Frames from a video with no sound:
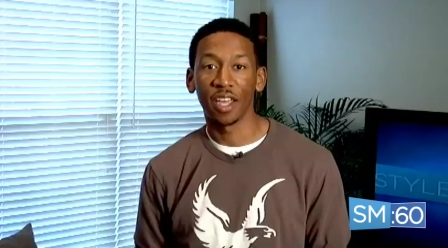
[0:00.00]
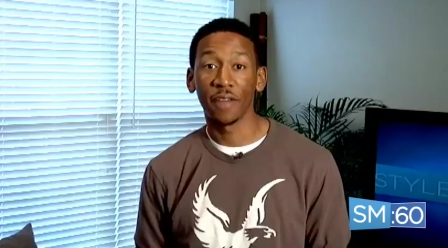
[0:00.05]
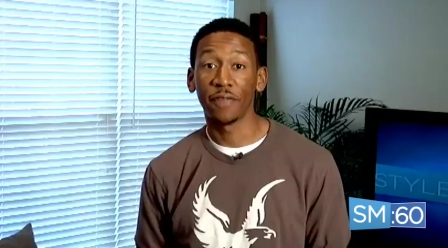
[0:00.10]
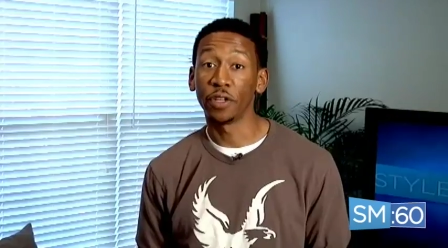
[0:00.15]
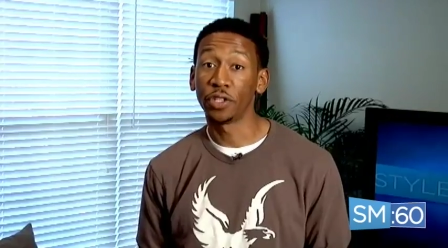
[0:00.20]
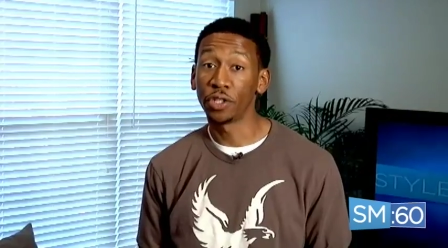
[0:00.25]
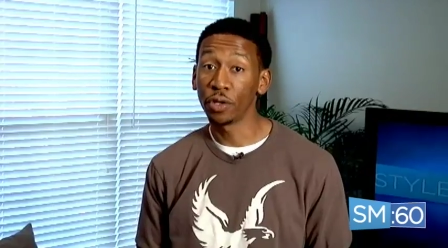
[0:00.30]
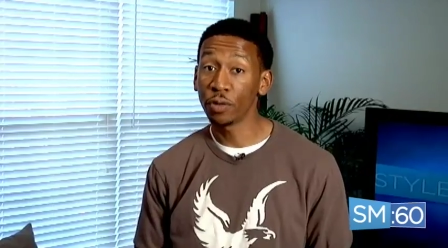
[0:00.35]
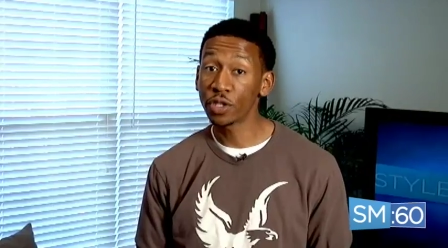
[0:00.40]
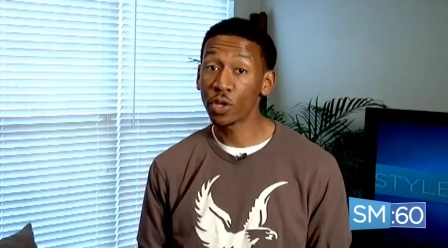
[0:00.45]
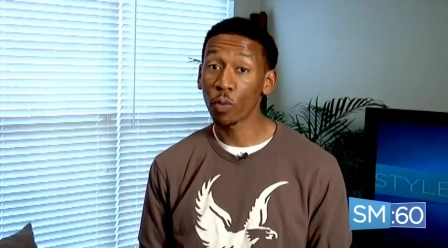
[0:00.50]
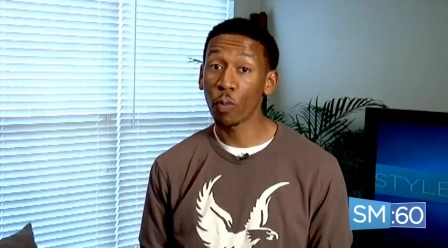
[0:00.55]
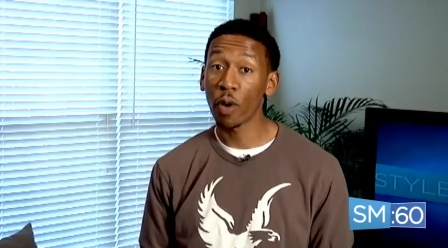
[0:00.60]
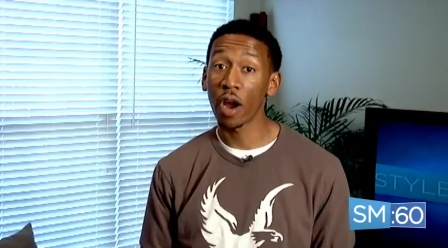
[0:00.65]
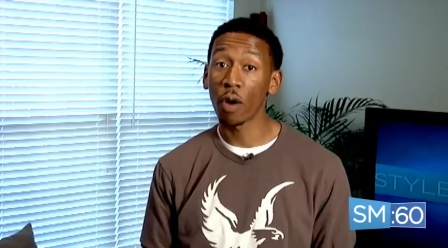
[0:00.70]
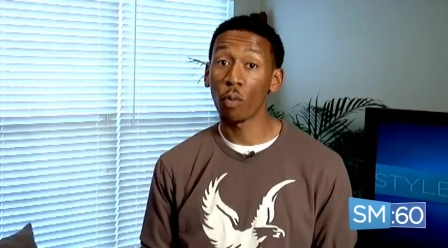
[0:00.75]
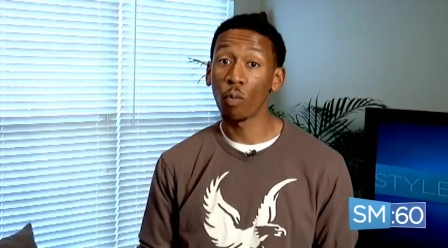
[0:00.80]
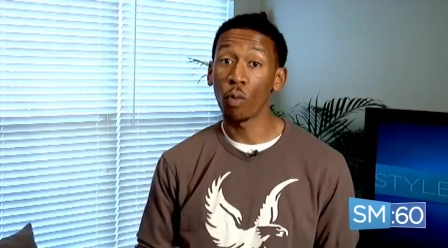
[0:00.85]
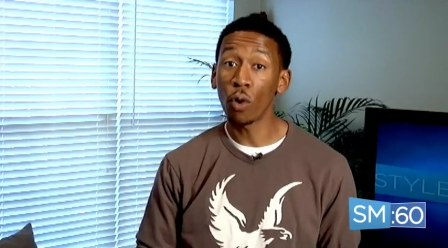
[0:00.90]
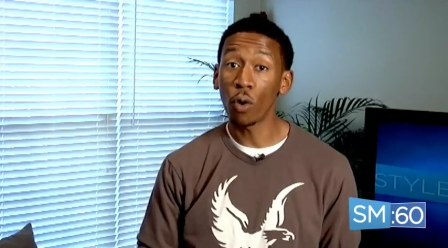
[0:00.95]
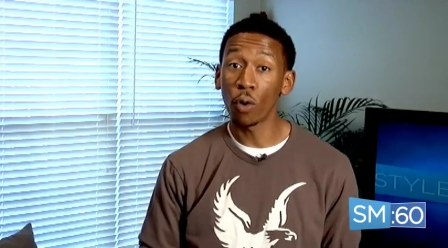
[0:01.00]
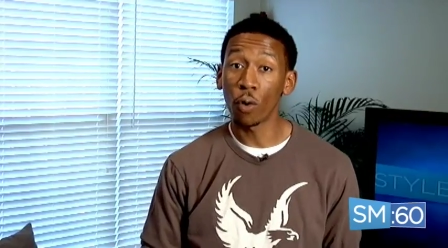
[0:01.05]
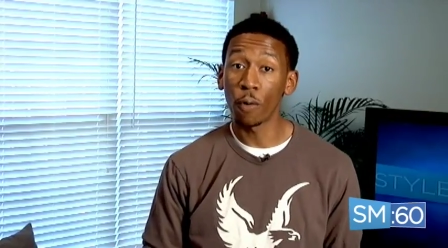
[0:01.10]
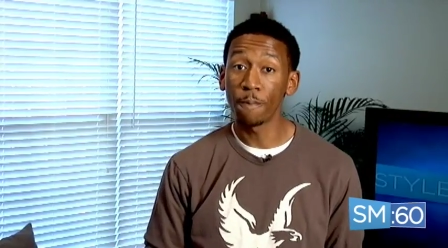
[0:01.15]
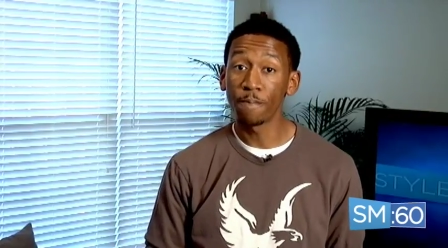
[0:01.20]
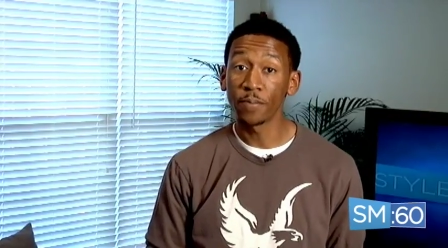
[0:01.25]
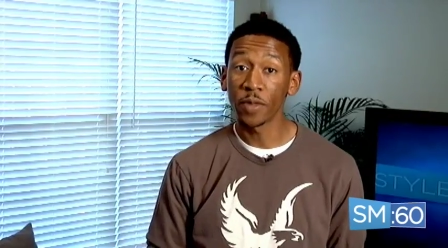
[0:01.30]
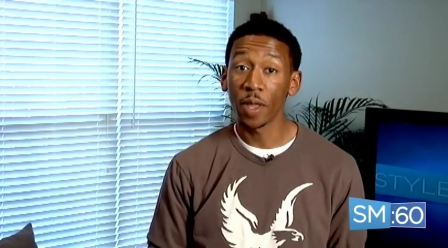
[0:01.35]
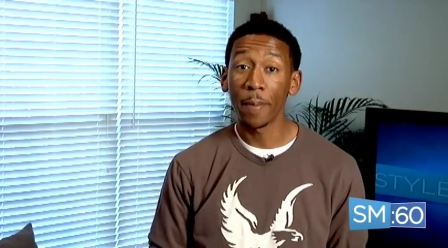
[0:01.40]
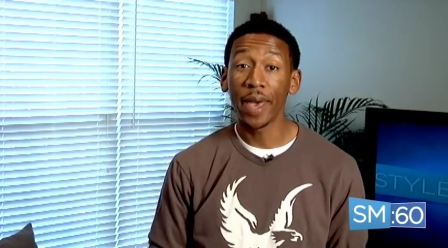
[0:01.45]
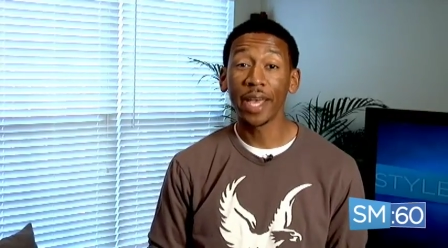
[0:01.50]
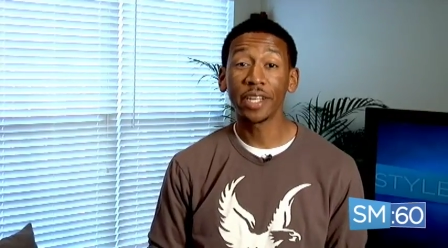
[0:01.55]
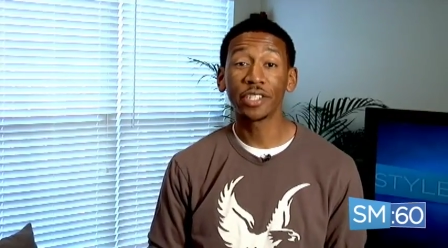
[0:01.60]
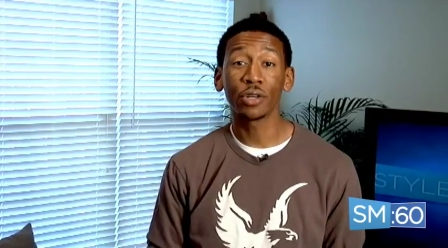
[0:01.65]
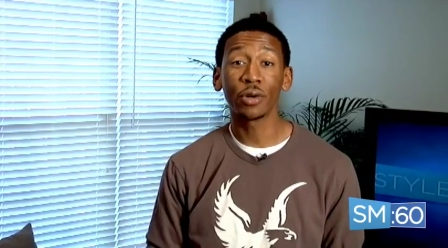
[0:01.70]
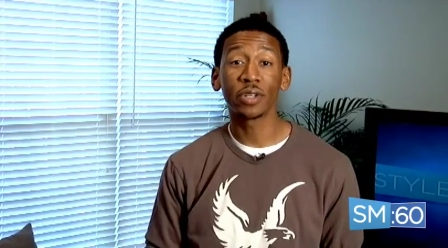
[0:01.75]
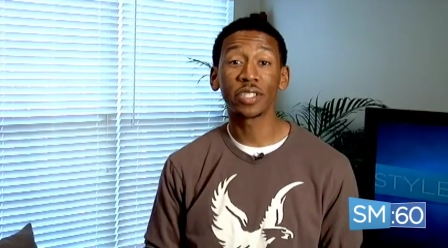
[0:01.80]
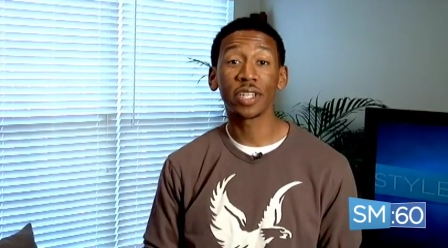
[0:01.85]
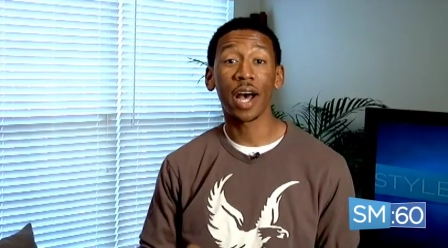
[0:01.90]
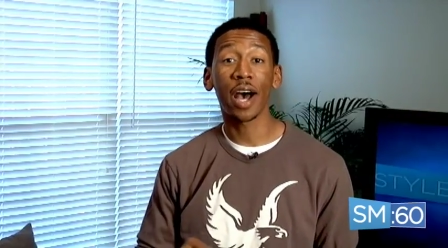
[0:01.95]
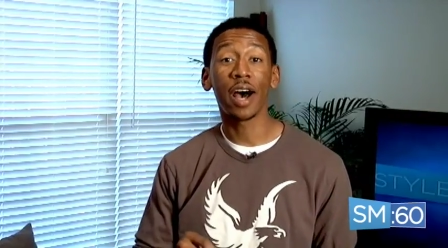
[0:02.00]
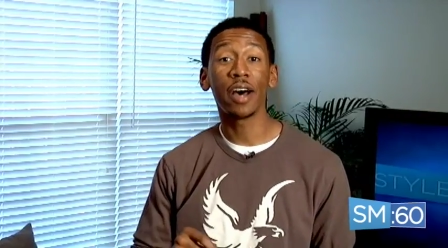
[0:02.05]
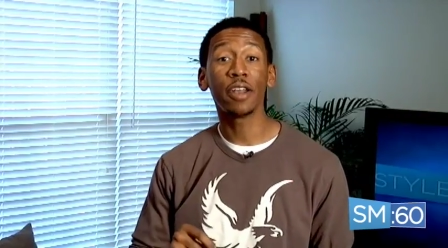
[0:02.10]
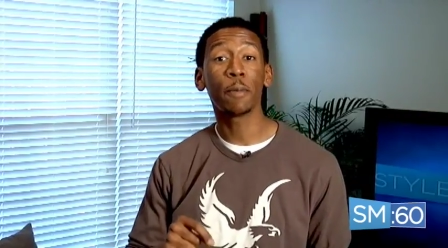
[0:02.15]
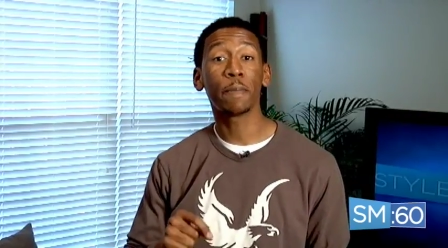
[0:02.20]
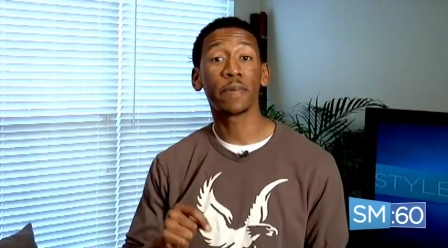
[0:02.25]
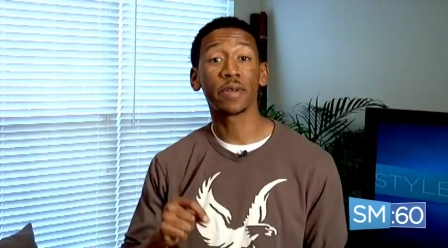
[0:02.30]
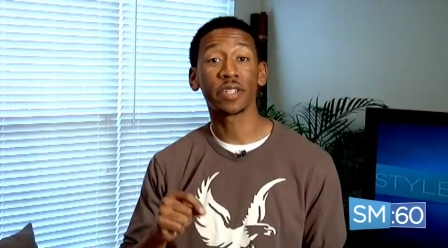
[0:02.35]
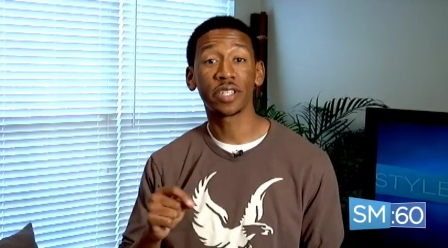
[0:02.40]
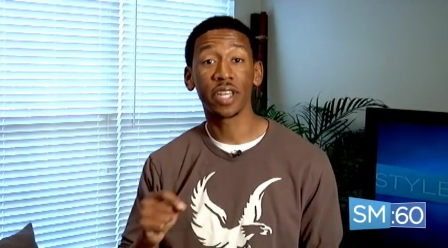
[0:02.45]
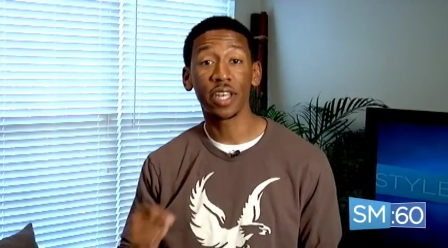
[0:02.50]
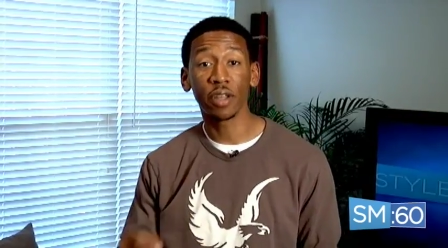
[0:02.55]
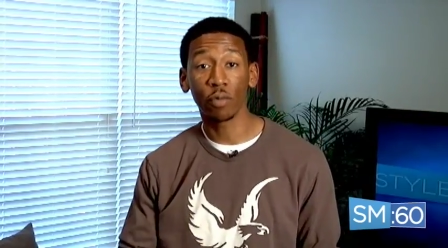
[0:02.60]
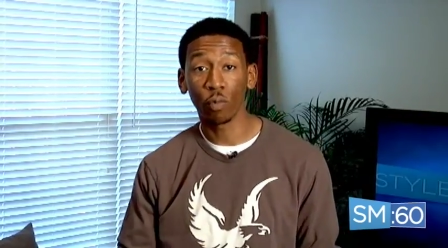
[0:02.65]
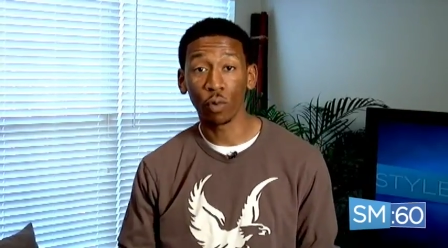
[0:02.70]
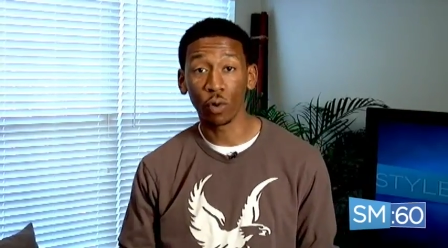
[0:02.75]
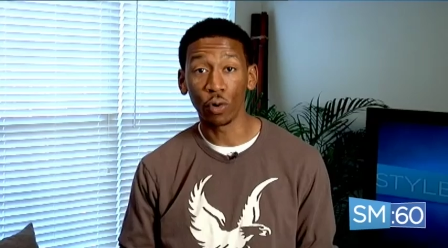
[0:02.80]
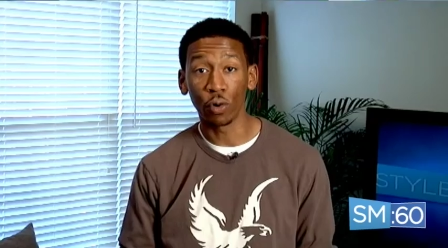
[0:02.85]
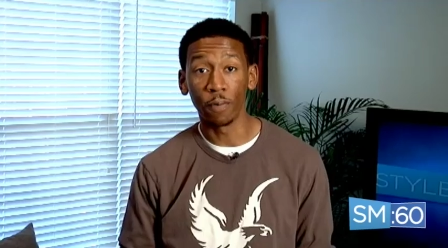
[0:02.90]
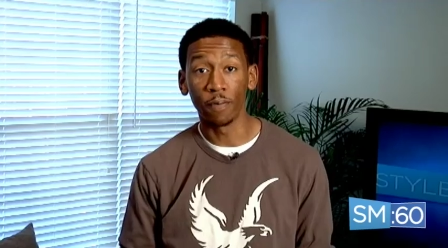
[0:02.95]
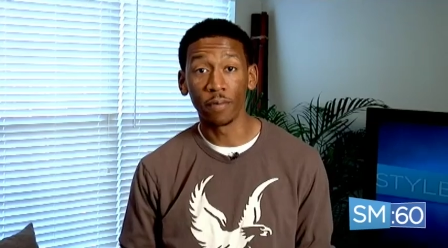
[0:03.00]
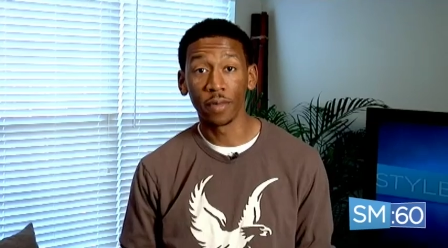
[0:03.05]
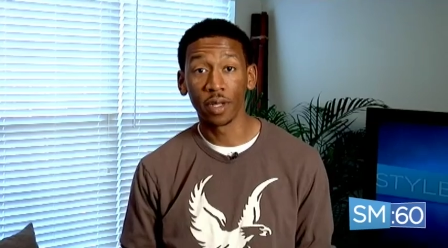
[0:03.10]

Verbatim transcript: If you choose to wear wool, make sure it's 100% wool,